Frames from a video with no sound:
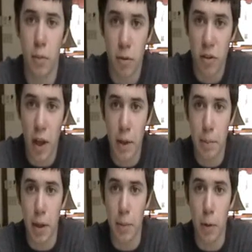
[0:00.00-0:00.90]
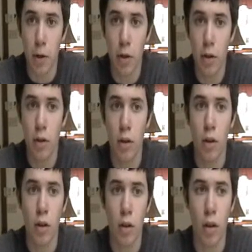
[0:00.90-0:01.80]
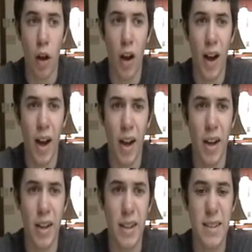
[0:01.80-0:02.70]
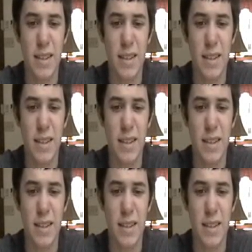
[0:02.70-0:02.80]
some sandpaper. I'd